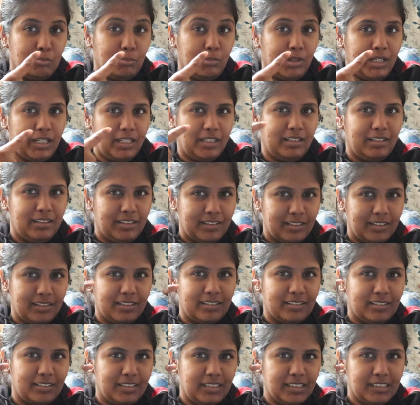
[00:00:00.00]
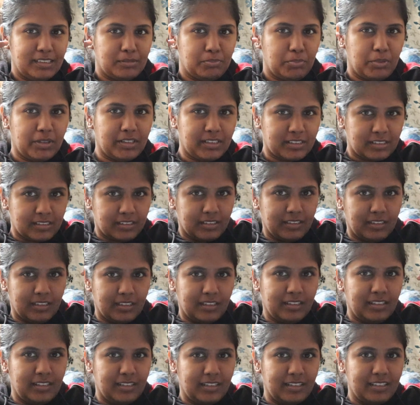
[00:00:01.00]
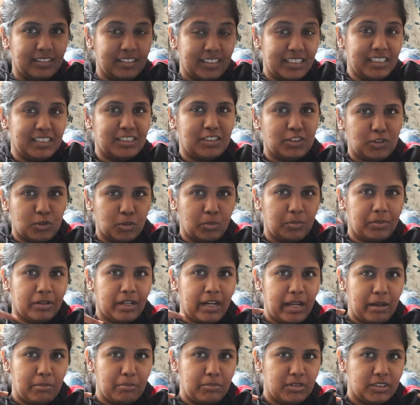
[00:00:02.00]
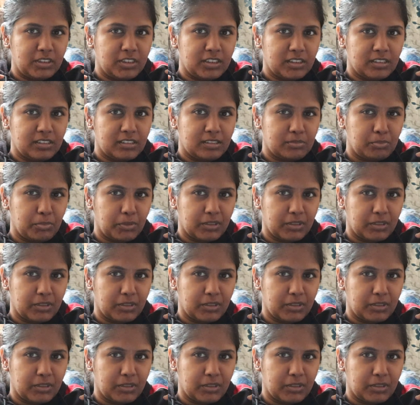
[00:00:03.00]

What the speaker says: Me. This person. This super ambitious